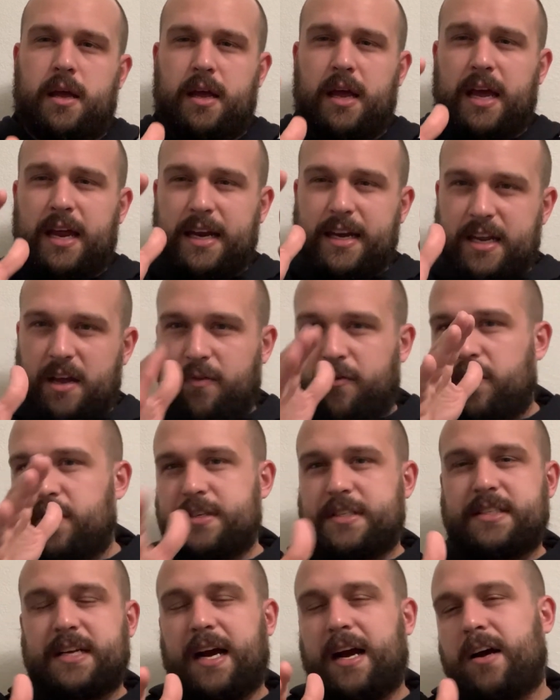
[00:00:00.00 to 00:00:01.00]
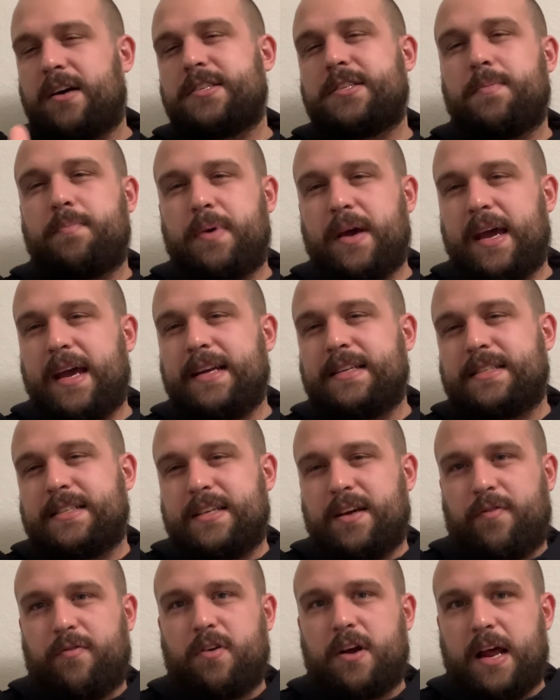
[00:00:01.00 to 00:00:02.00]
Different styles of baits,
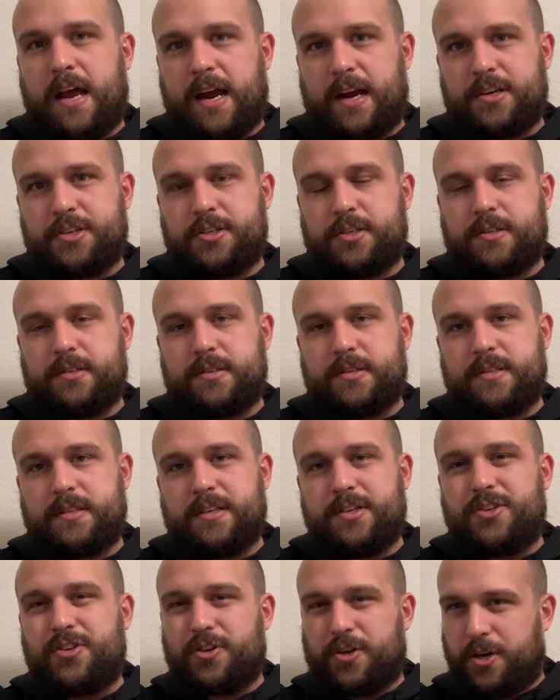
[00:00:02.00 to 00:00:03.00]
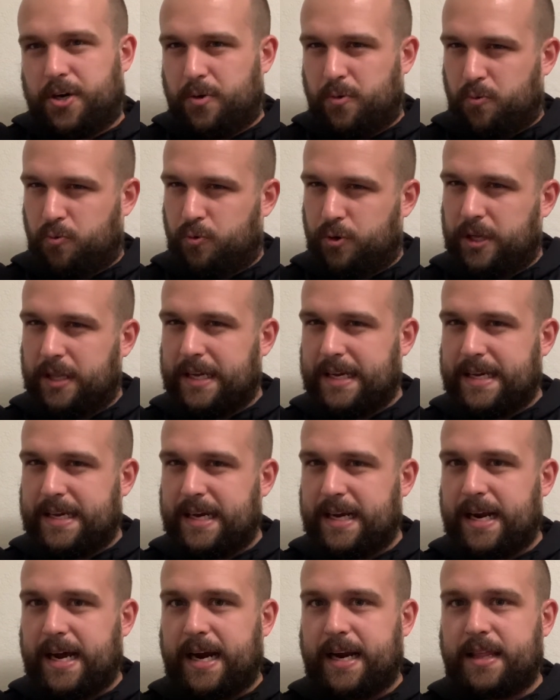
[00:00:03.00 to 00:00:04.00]
different actions that you're going to really
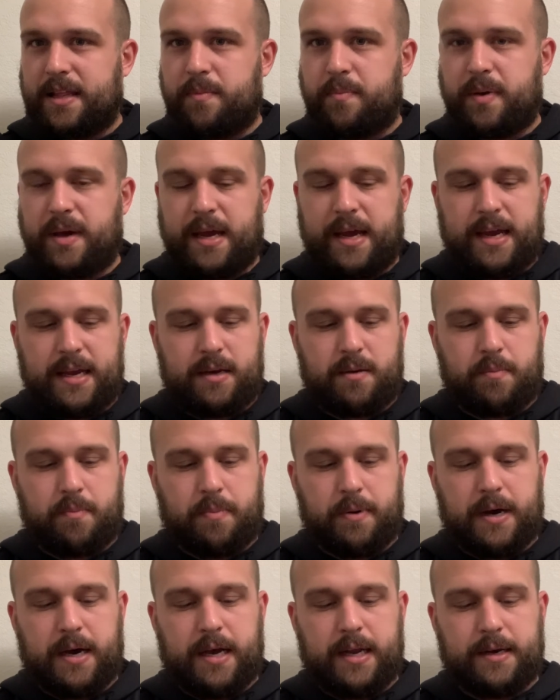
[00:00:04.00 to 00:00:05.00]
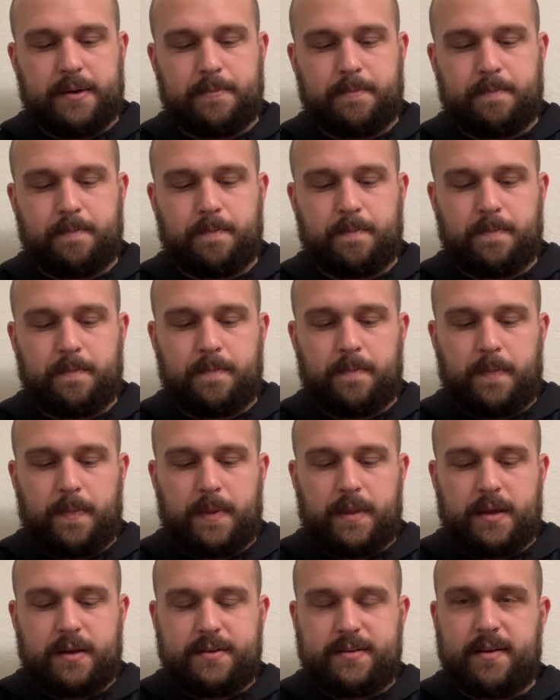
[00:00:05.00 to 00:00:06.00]
get out of the bait. But
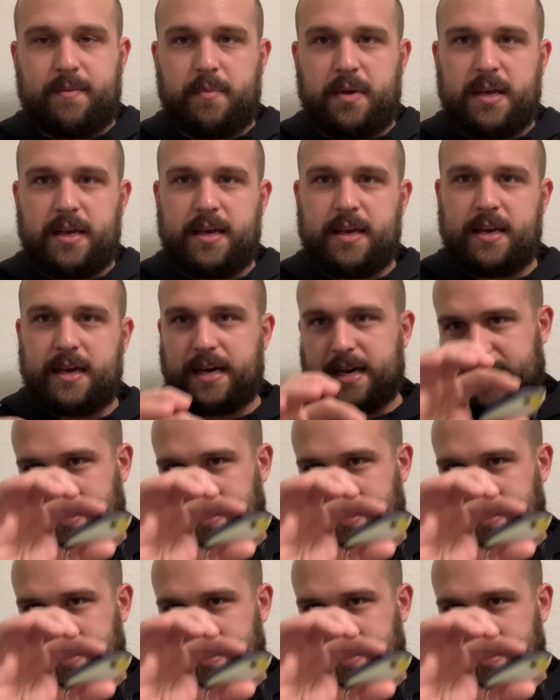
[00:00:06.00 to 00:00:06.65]
to me, I